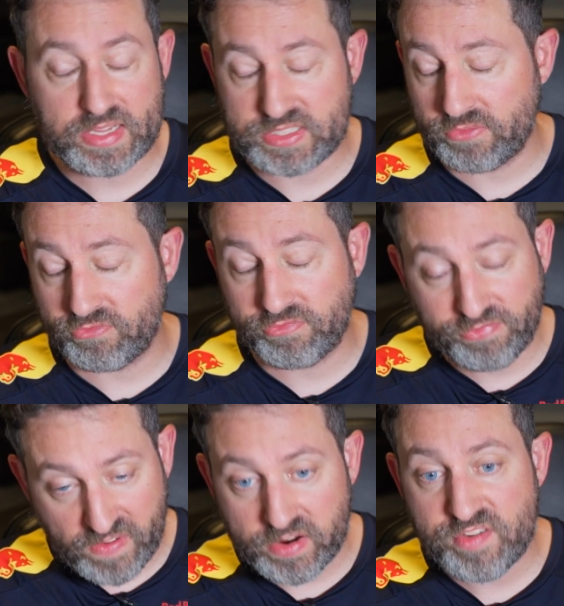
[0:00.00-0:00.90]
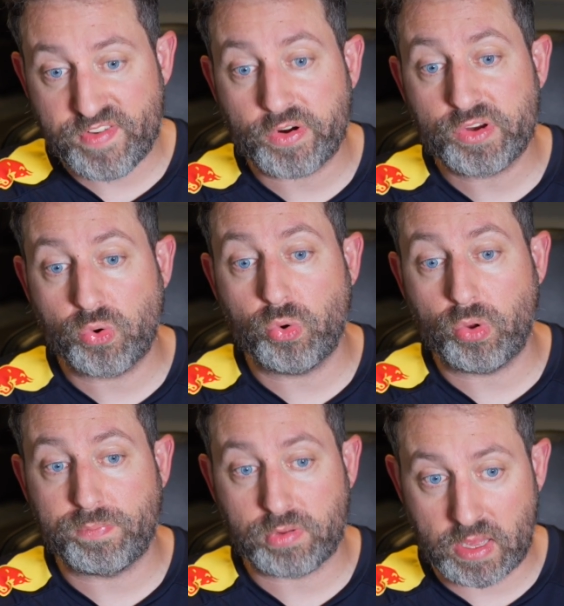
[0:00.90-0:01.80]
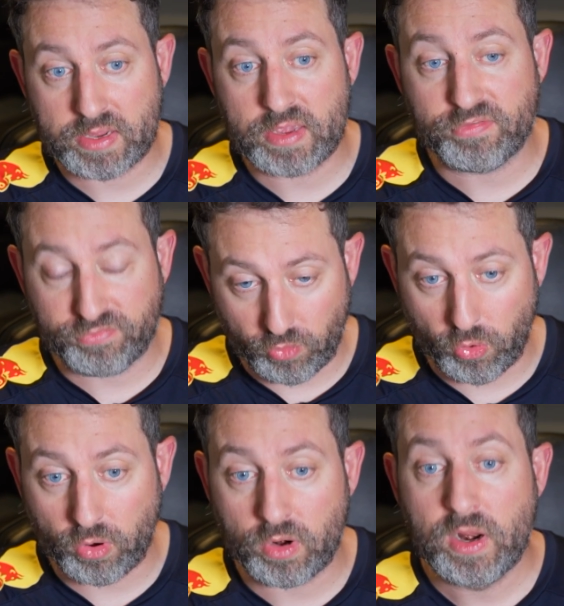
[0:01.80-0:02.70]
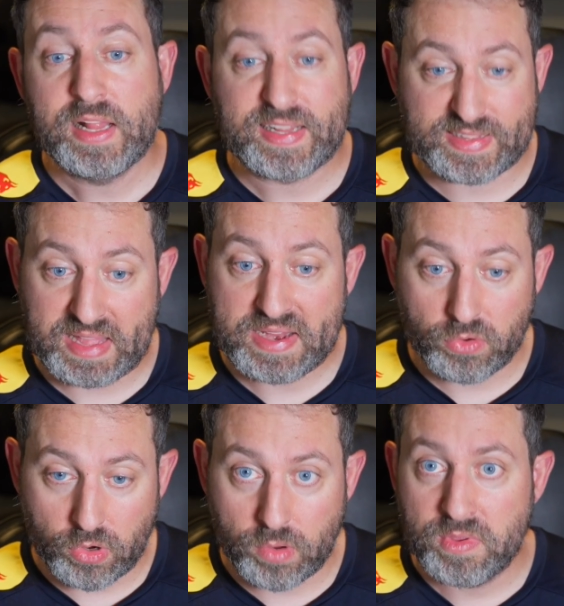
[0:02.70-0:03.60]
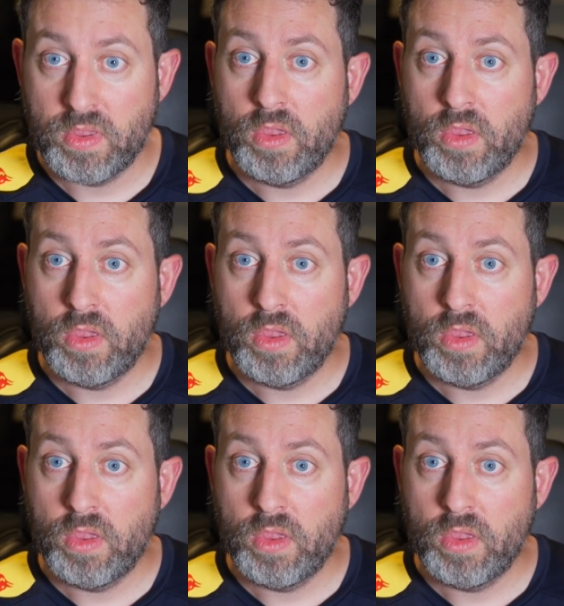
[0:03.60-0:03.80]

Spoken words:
It's a very, very cool plugin for Lightroom.